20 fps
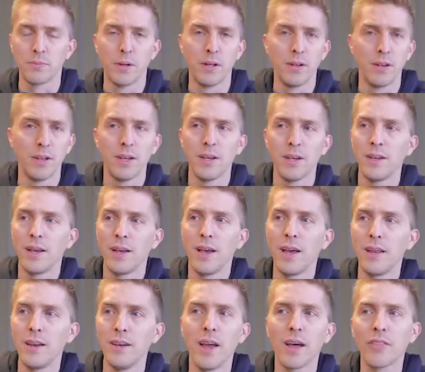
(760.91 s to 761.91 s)
but
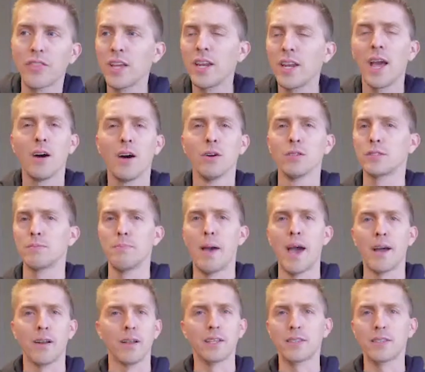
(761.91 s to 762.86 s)
nothing else matter.